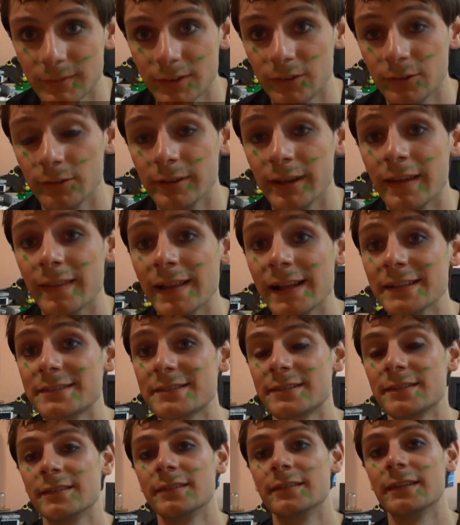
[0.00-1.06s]
So yeah,
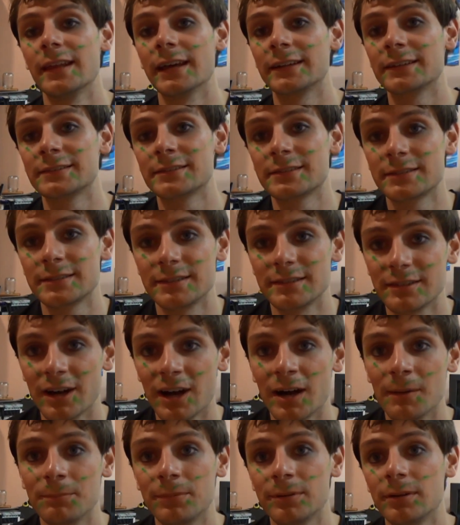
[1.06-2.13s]
that's the next
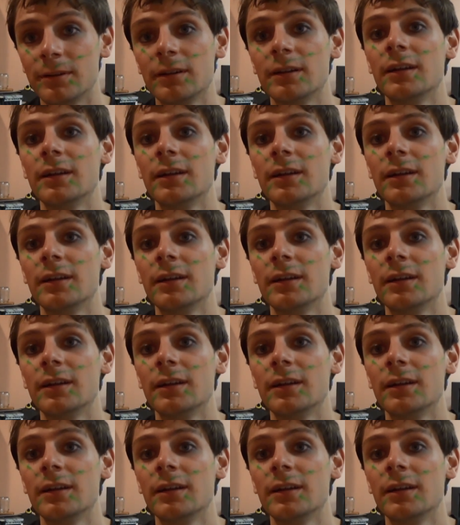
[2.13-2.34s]
stop.